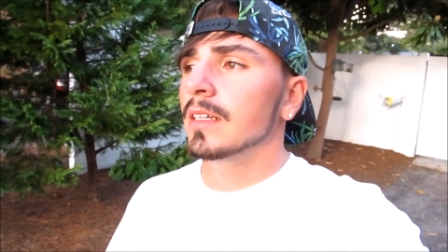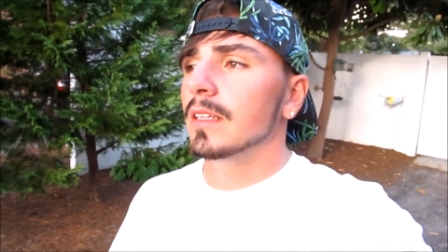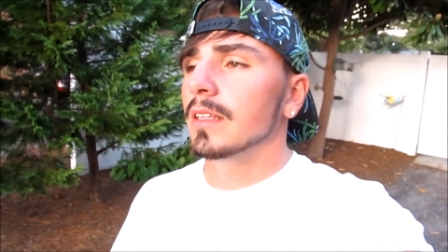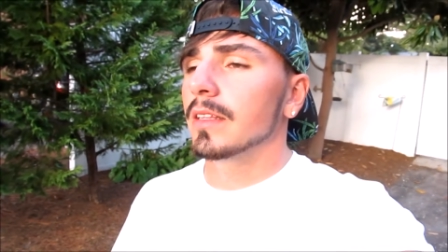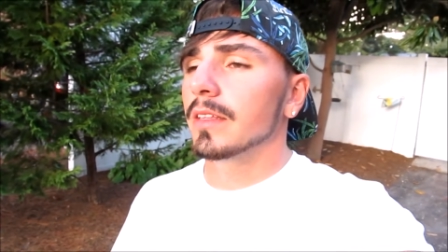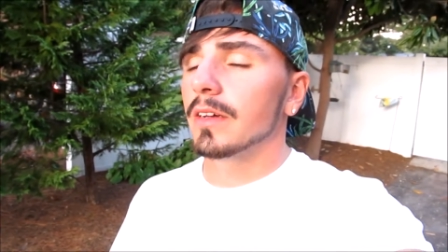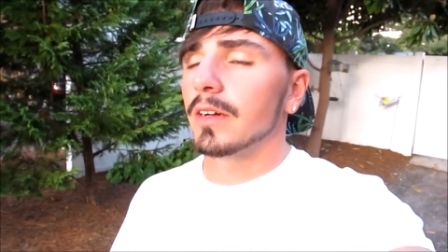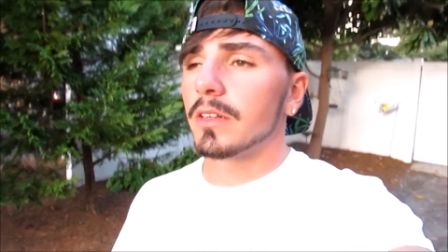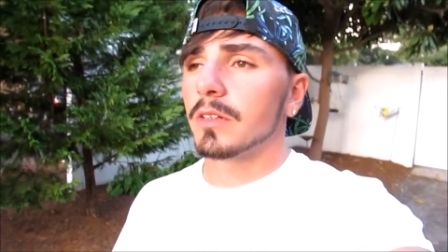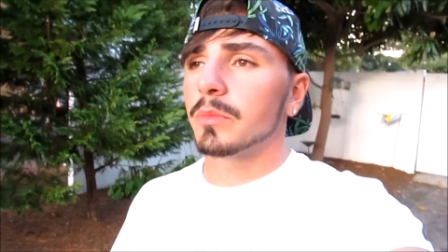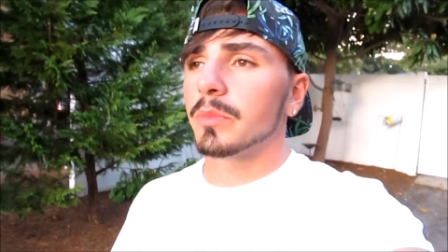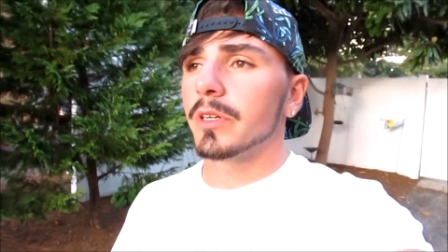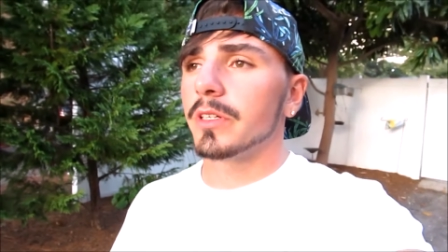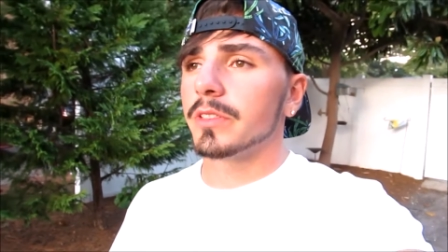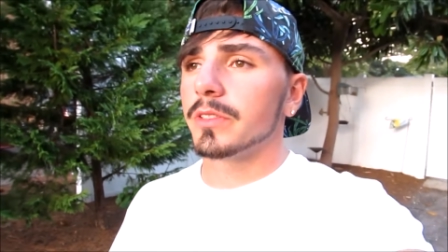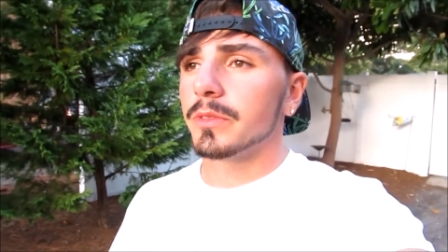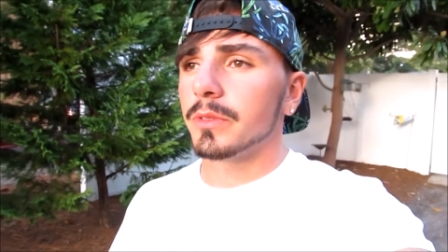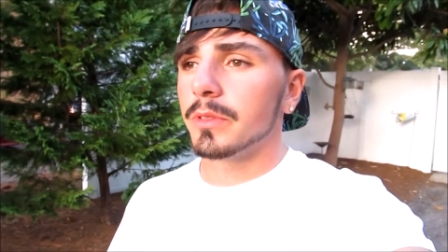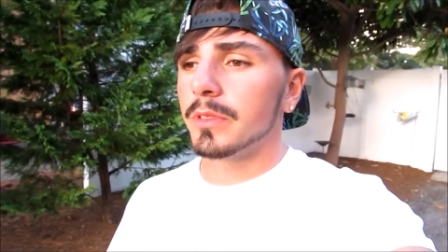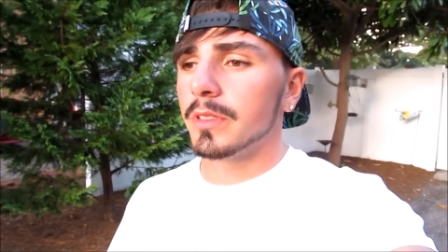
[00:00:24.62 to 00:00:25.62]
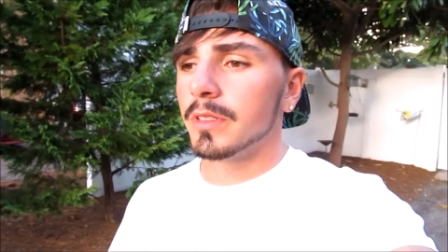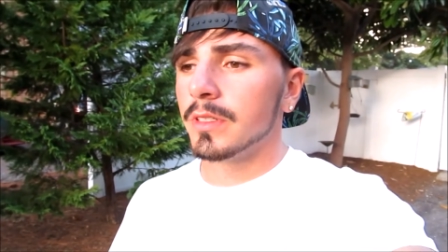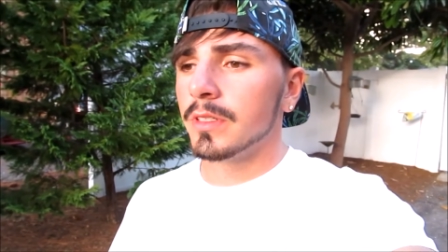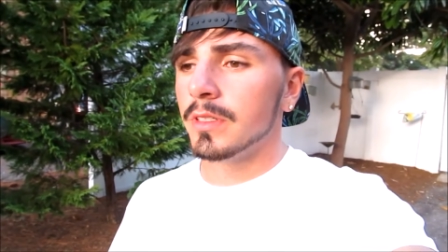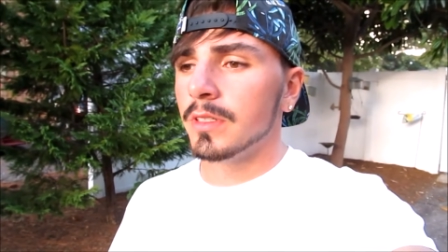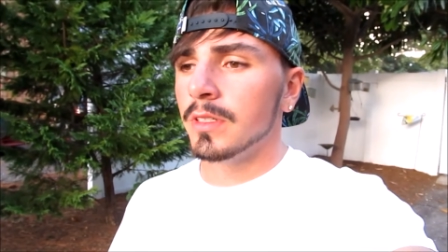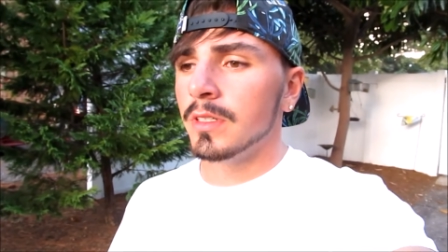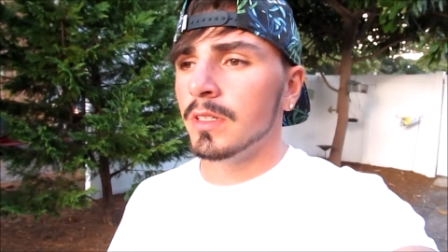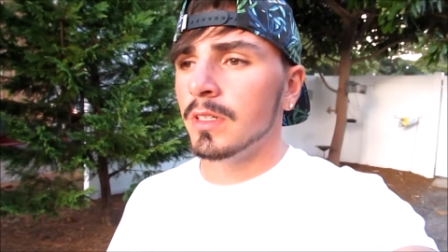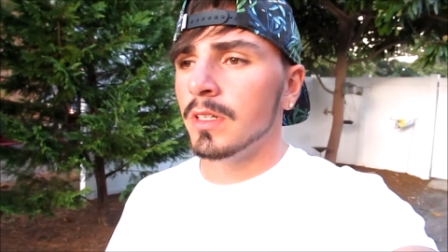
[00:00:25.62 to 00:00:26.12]
the auto parts store
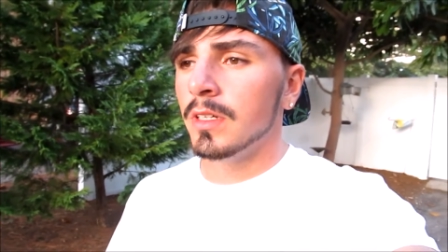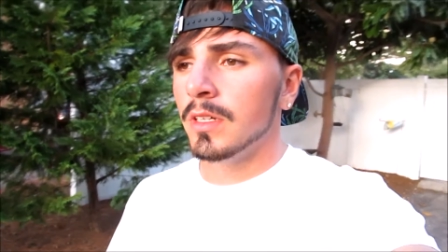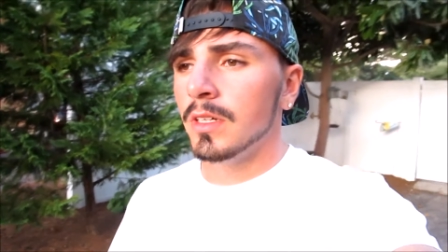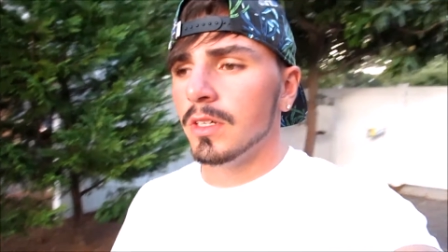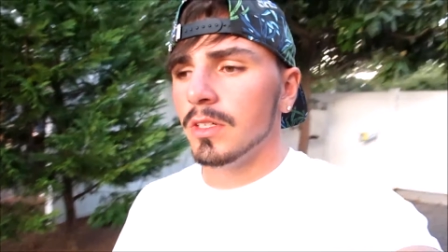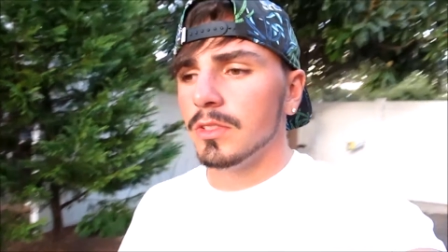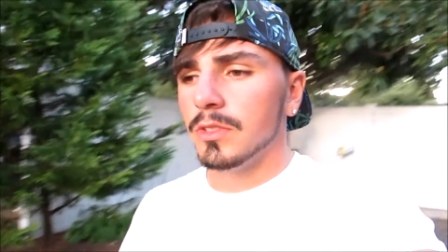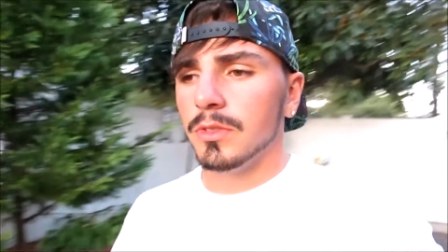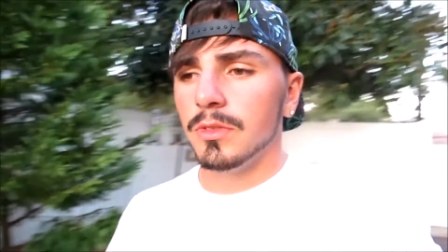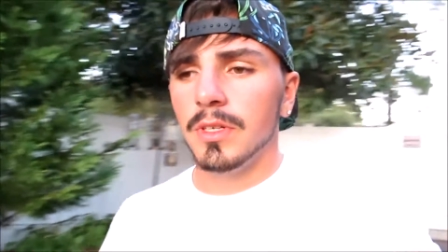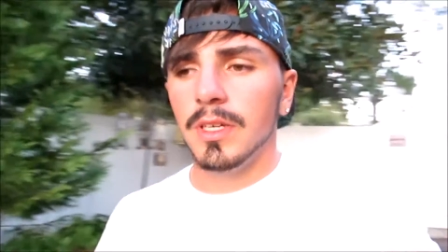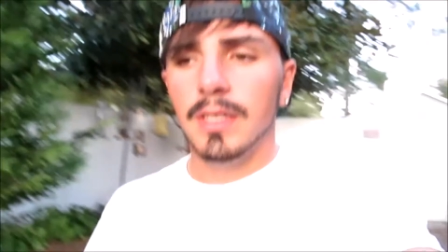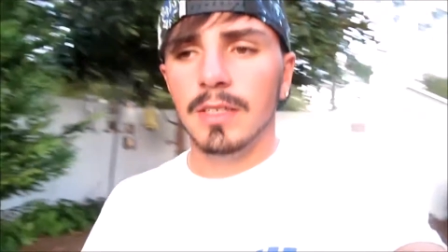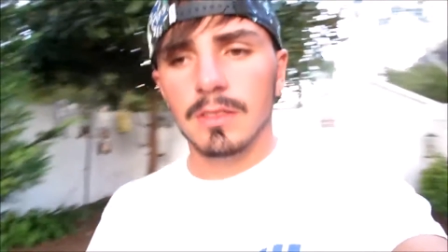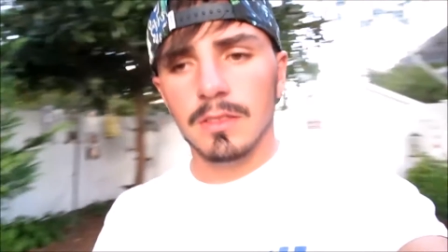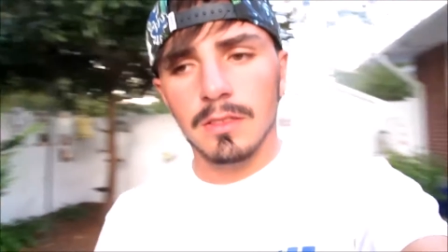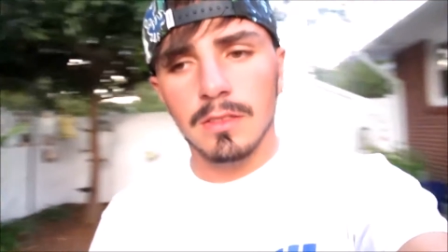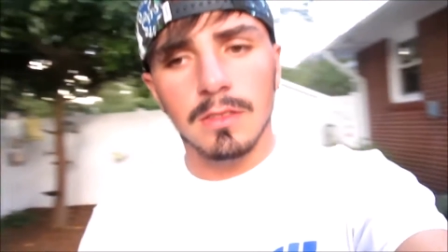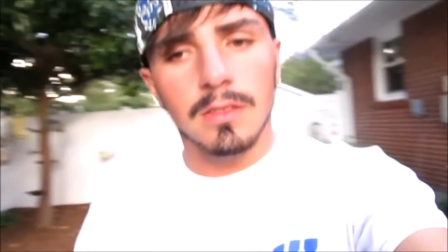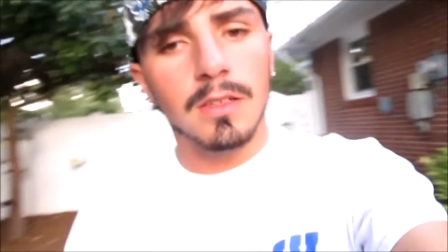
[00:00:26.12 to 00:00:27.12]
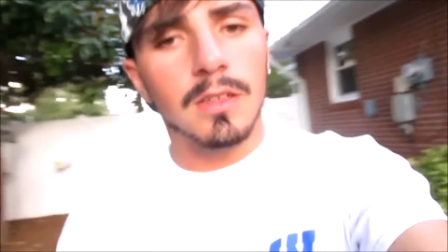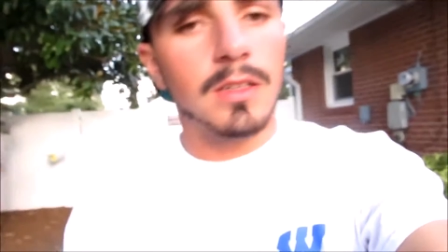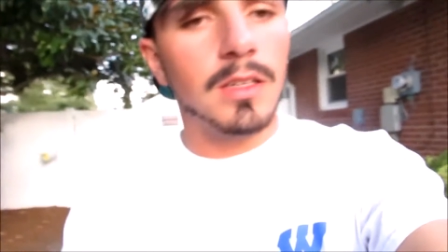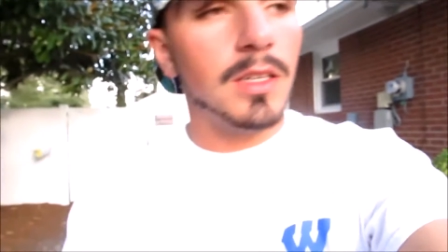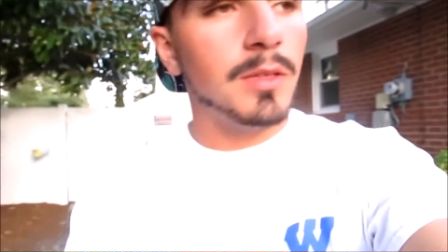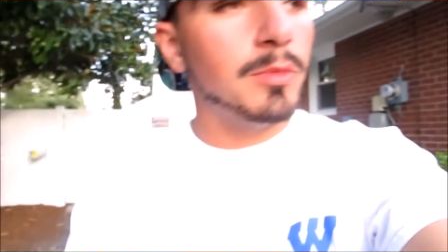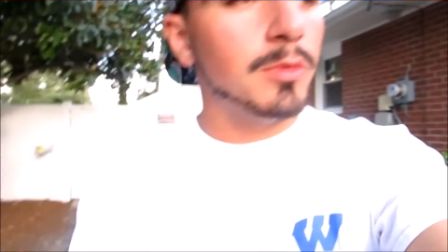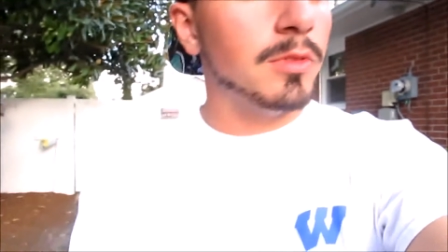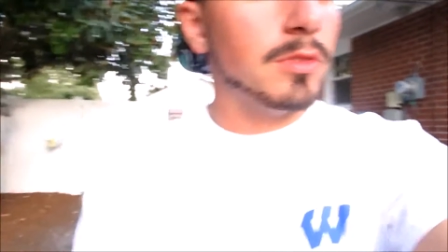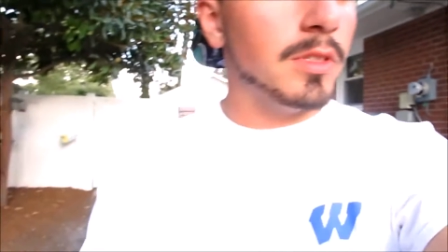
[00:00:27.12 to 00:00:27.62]
to get a
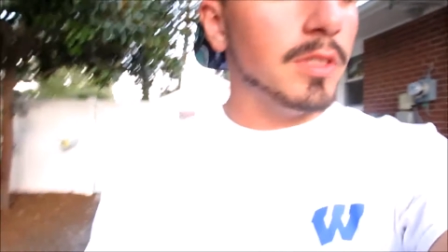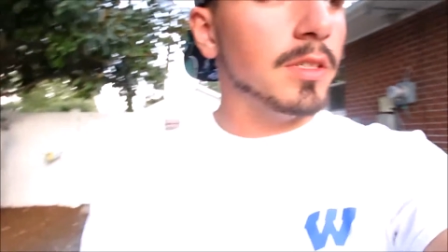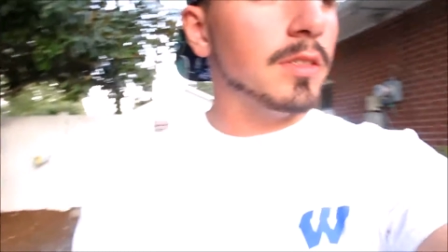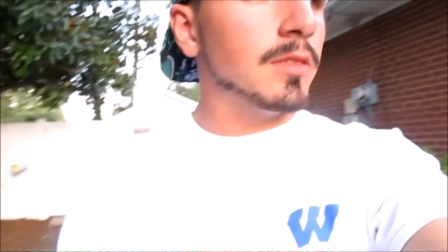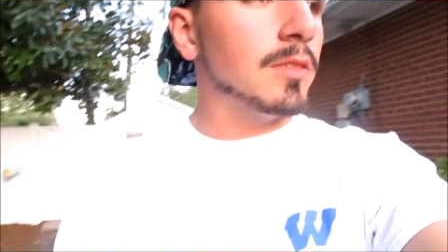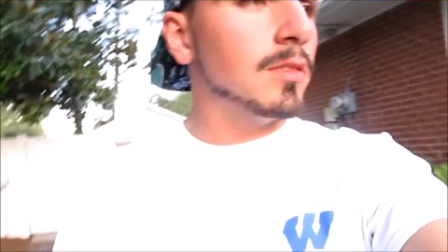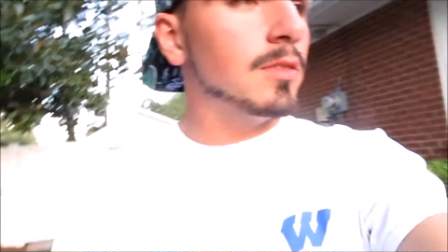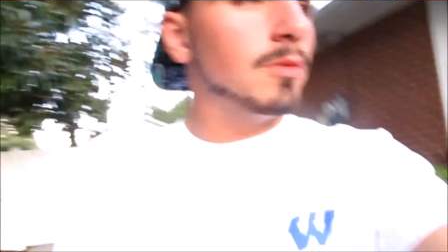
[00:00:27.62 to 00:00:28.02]
couple things.